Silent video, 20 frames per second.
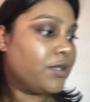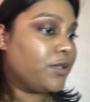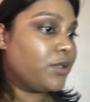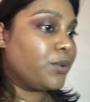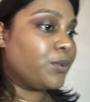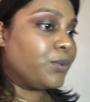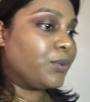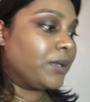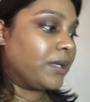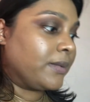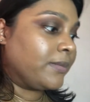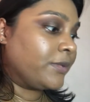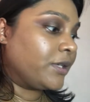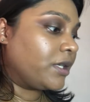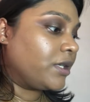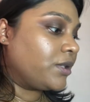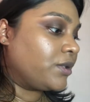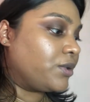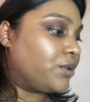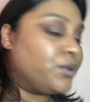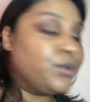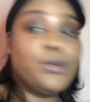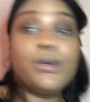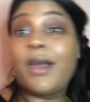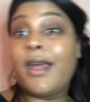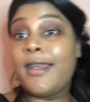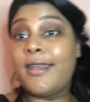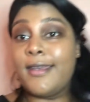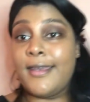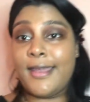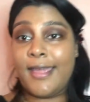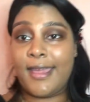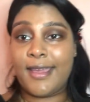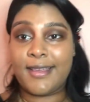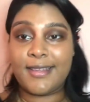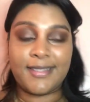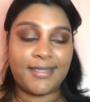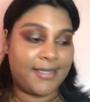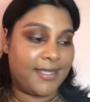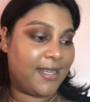So what I'm gonna do
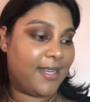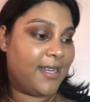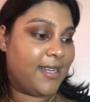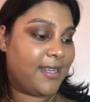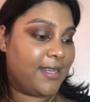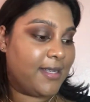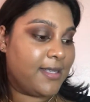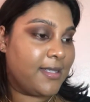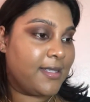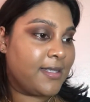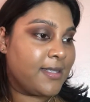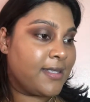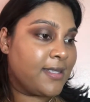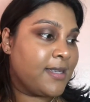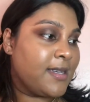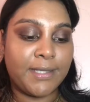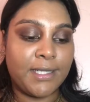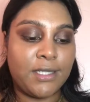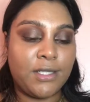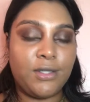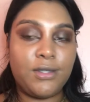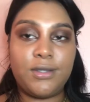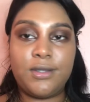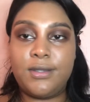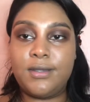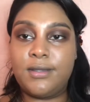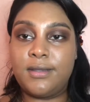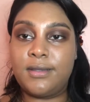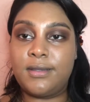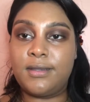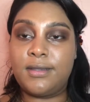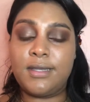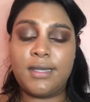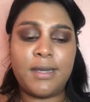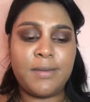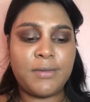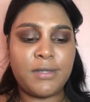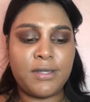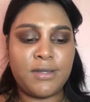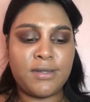next is I'm gonna use
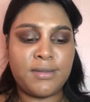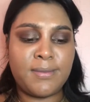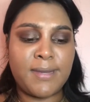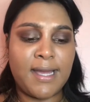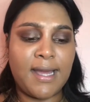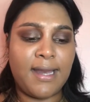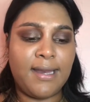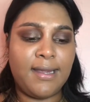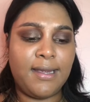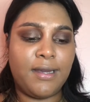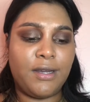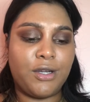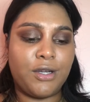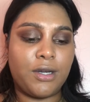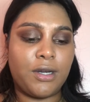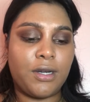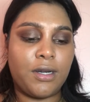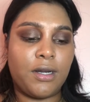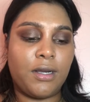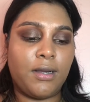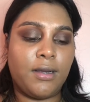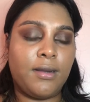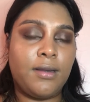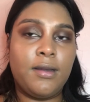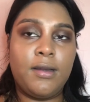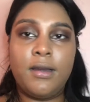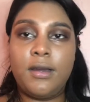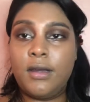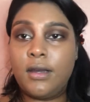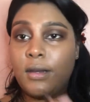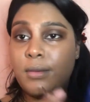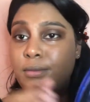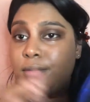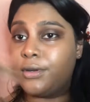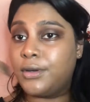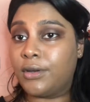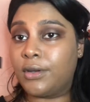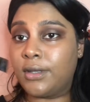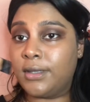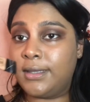my Ali Girl
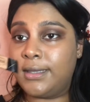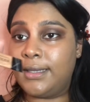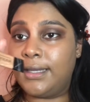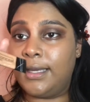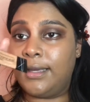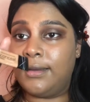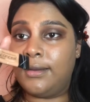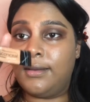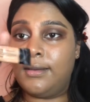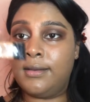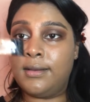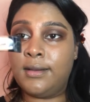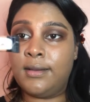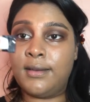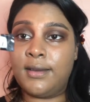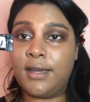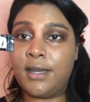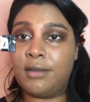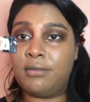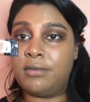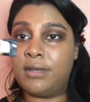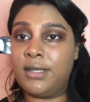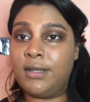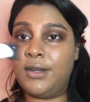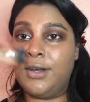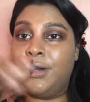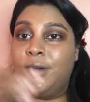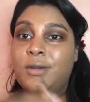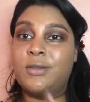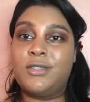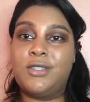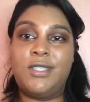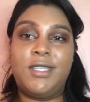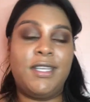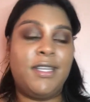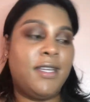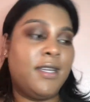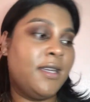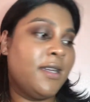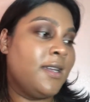Pro Conceal, a real
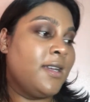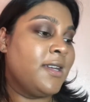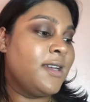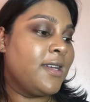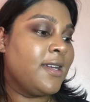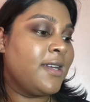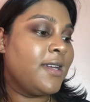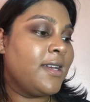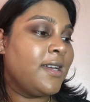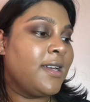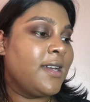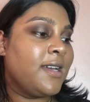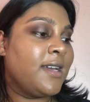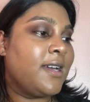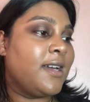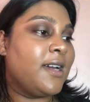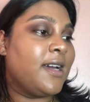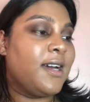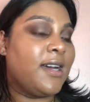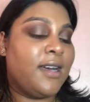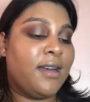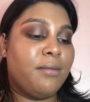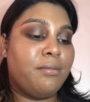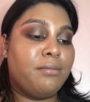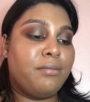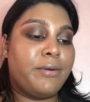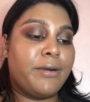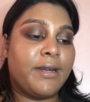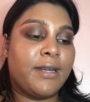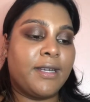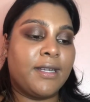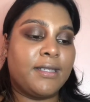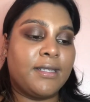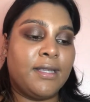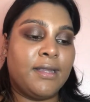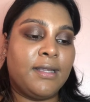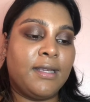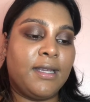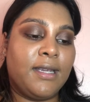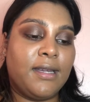OG product
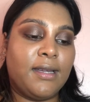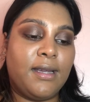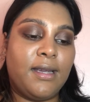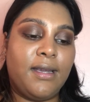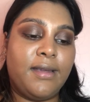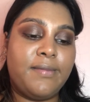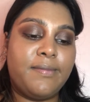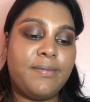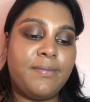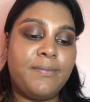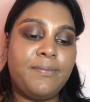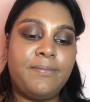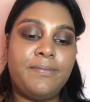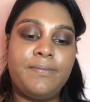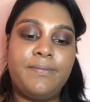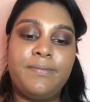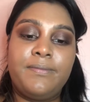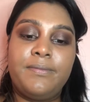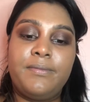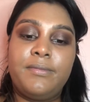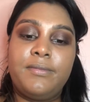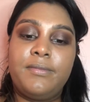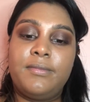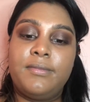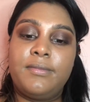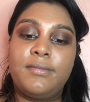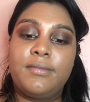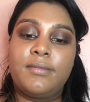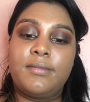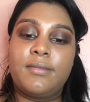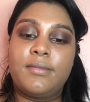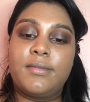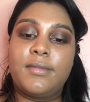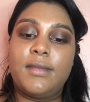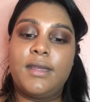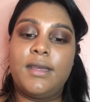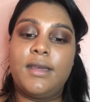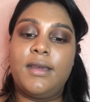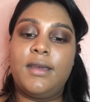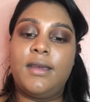in the game,
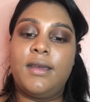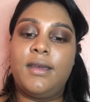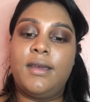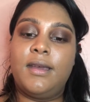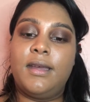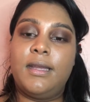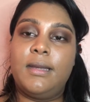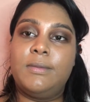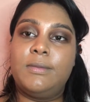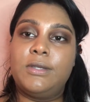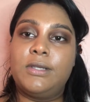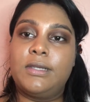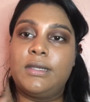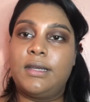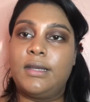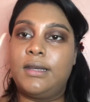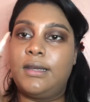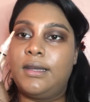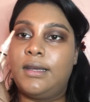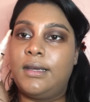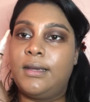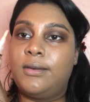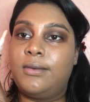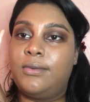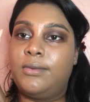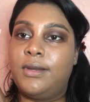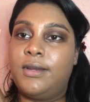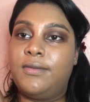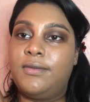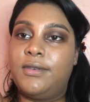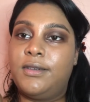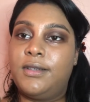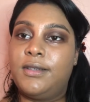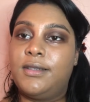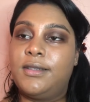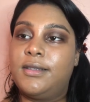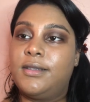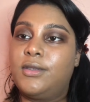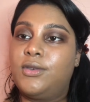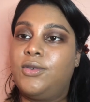and I'm just gonna like wait for it
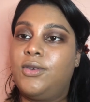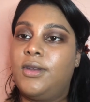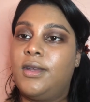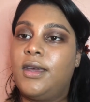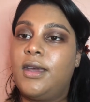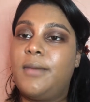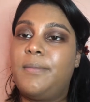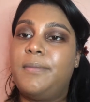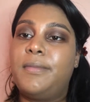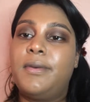to scoot up.